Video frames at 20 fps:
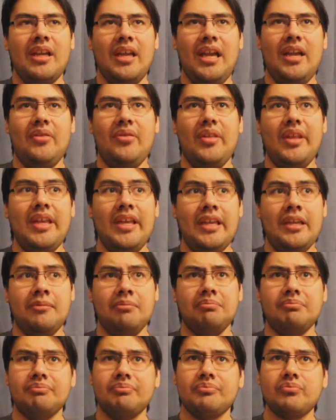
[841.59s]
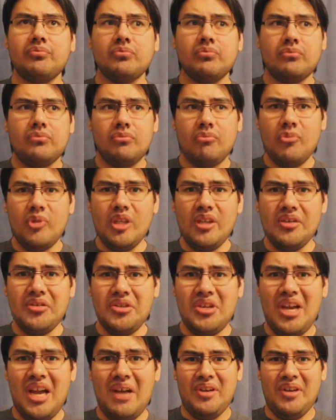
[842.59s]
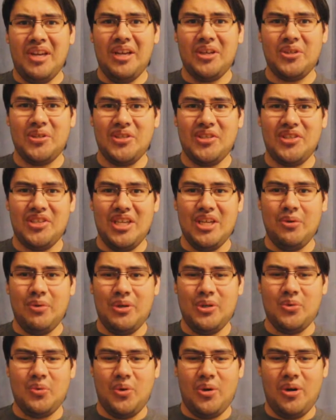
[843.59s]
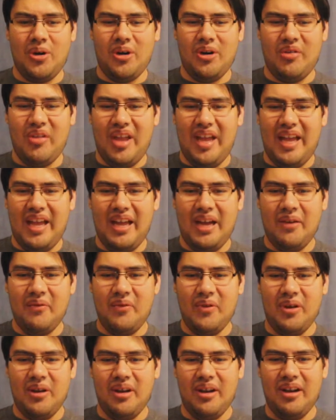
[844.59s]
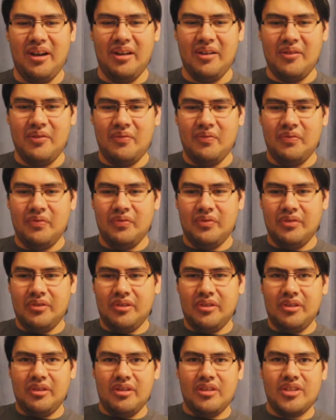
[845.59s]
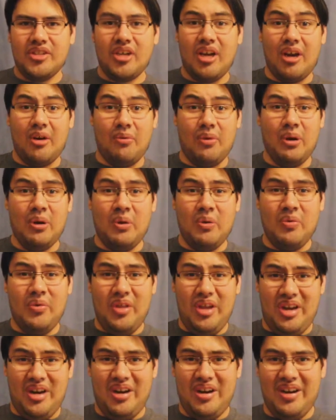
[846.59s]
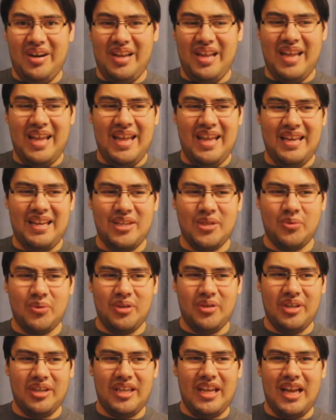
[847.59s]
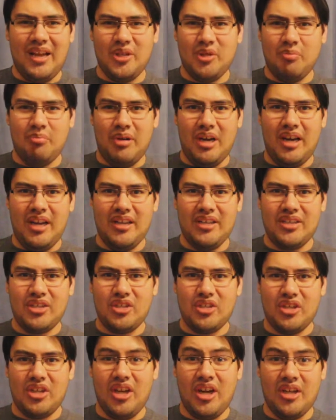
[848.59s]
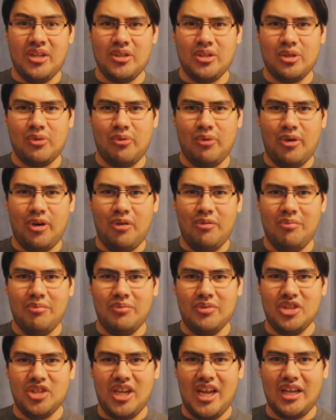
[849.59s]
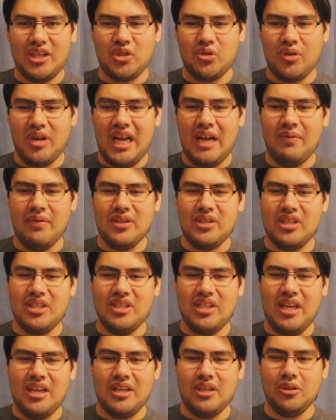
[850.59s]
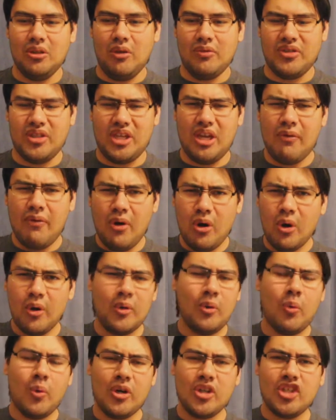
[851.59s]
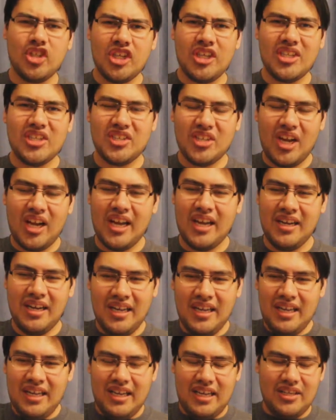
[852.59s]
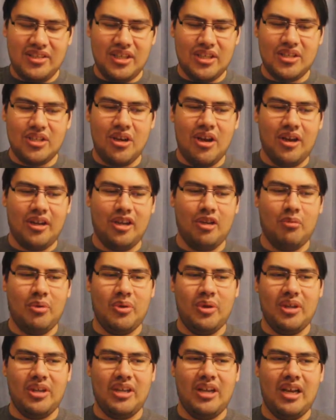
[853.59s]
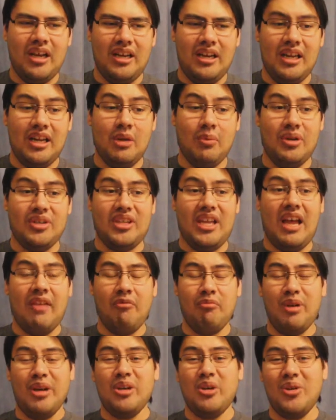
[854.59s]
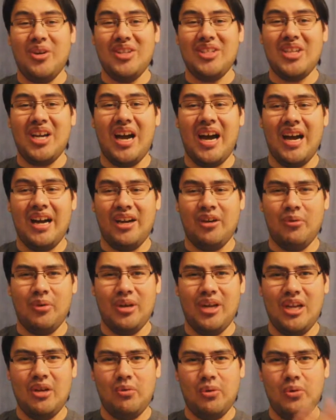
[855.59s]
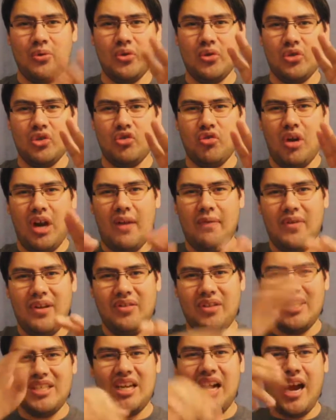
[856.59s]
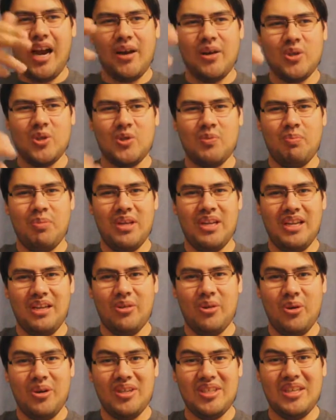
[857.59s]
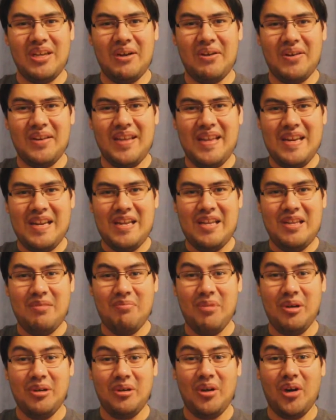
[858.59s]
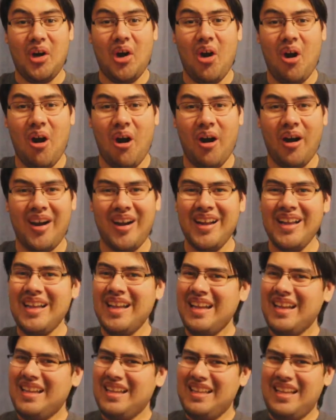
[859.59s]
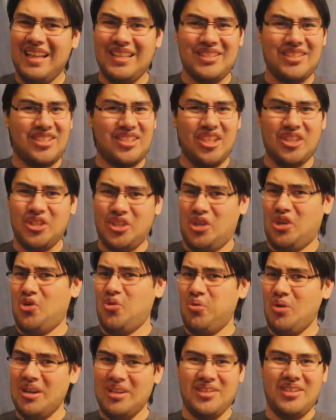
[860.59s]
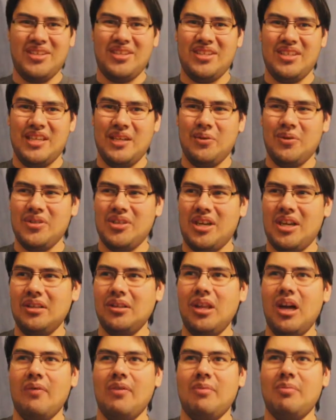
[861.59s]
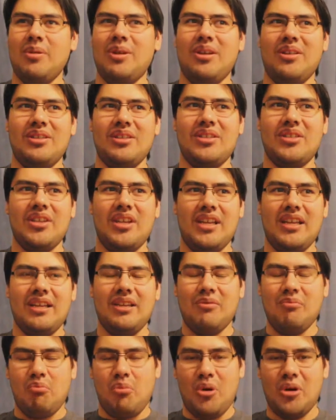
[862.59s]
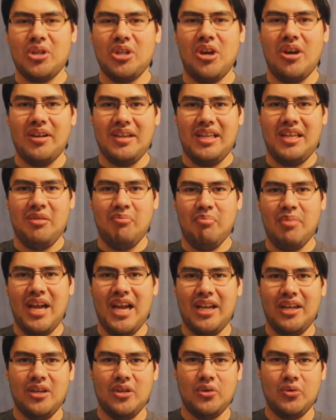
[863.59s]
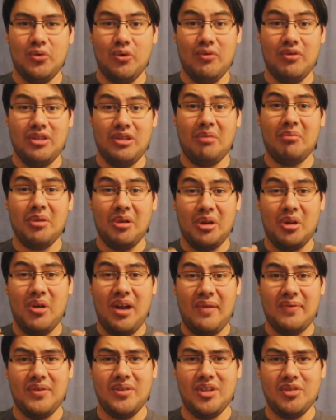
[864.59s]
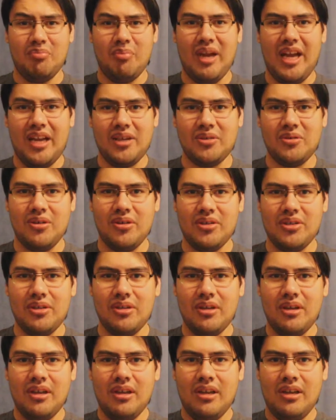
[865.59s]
And then you an extra sequence where they have Tyrone there, and it's one of the guys who buys guns from Jack Travis, and Danny Glover's like, you ever heard of the word genocide? And he's like talking to him with a gun, and anyways, I have him under a tire. Rene Russo's driving, and the tire's spinning, and they're interrogating him under a car. That's such a crazy sequence, and I love it, because it's like Murtaugh getting back in his groove. He's like, I'm gonna go after these bastards.